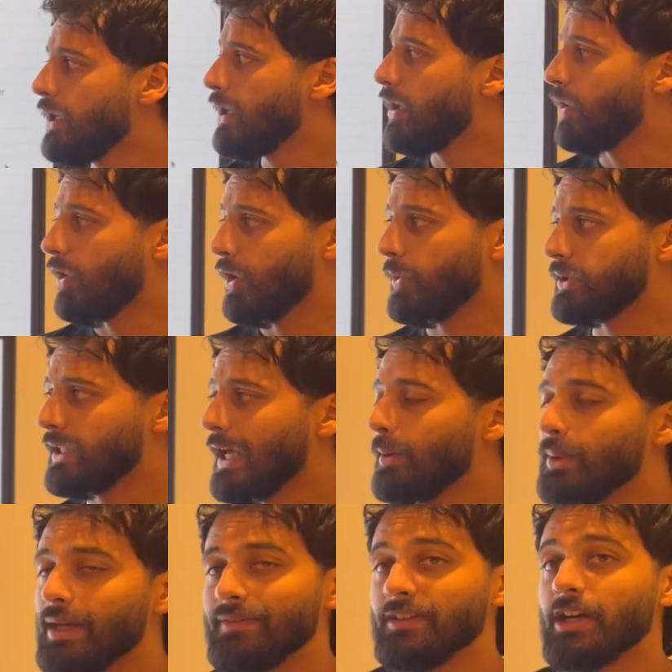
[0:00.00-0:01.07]
Along with that, we
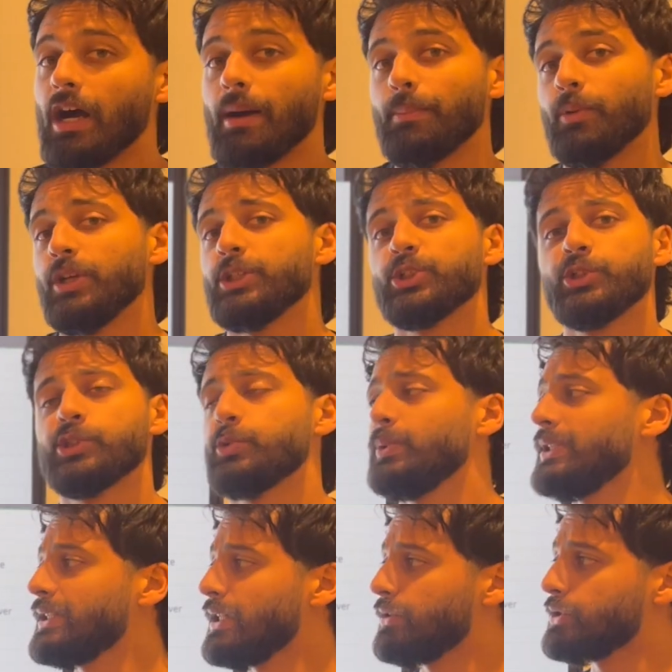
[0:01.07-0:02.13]
have the operations
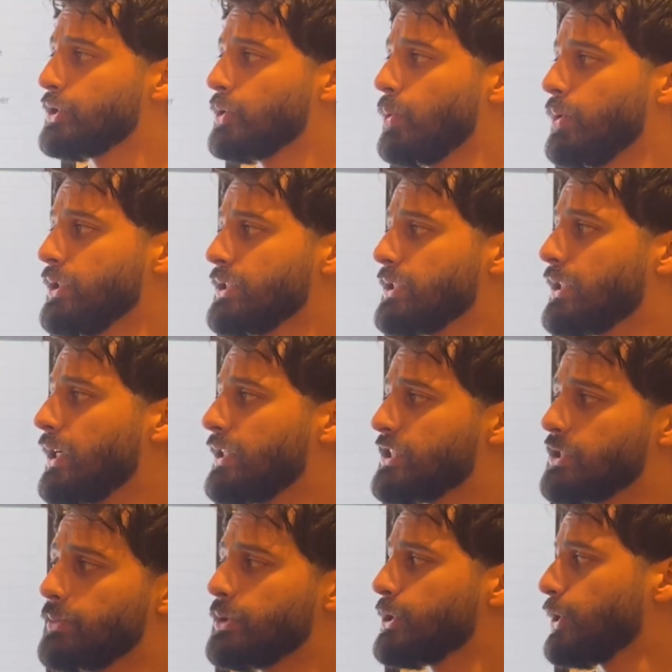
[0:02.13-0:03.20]
retail stores,
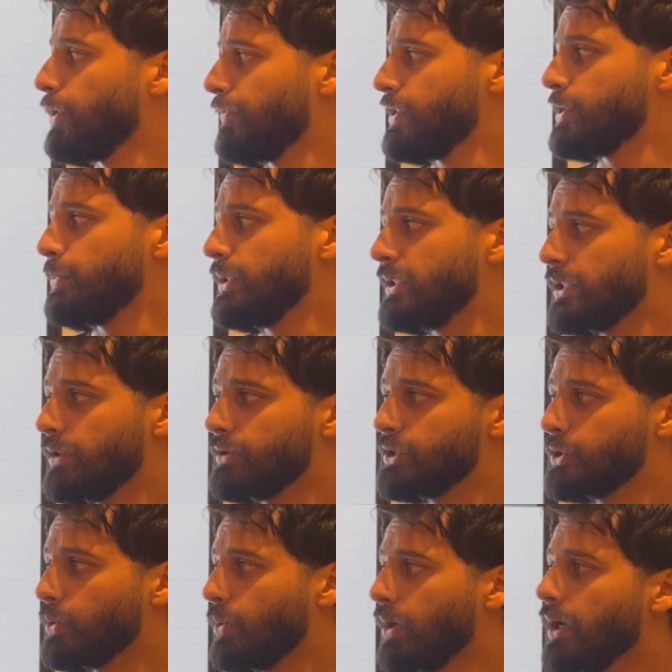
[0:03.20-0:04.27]
customer service retail
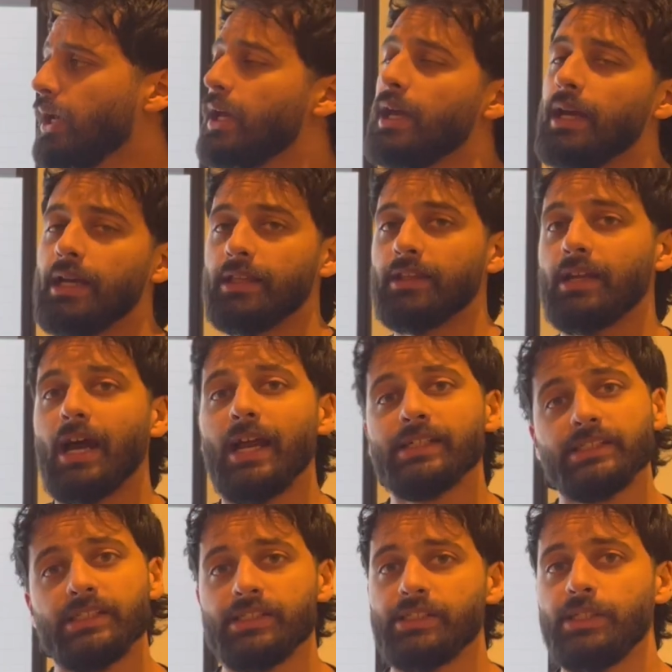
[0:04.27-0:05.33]
store, and then
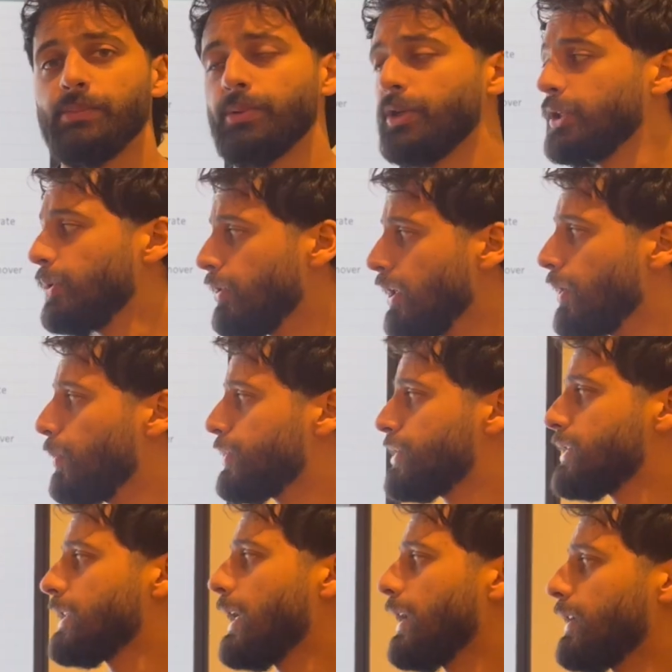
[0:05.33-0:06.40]
ICC per unit, which is
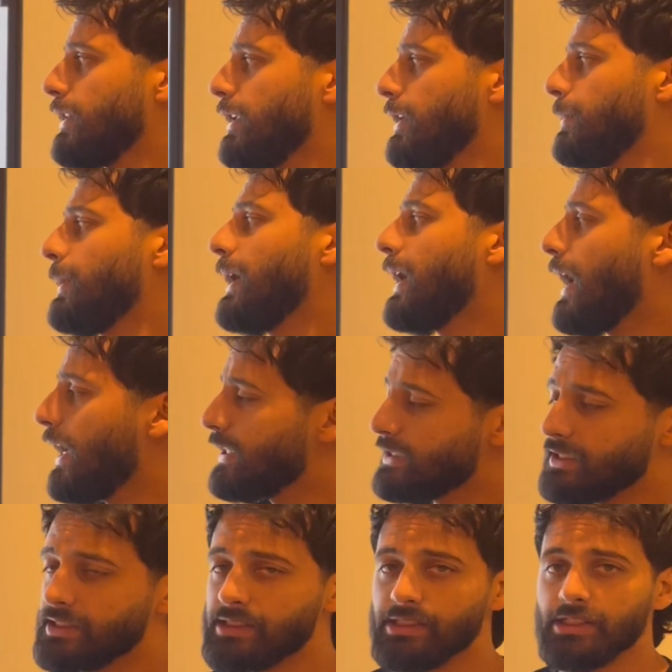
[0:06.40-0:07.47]
calculated by
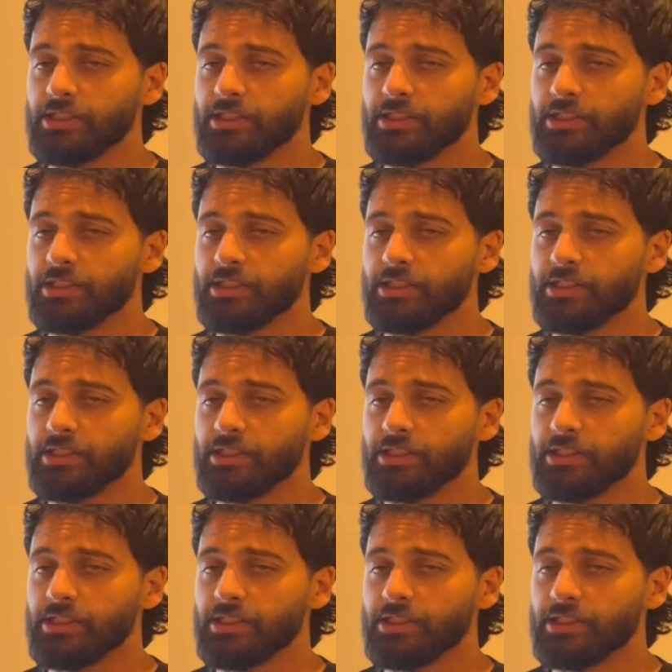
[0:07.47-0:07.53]
ICC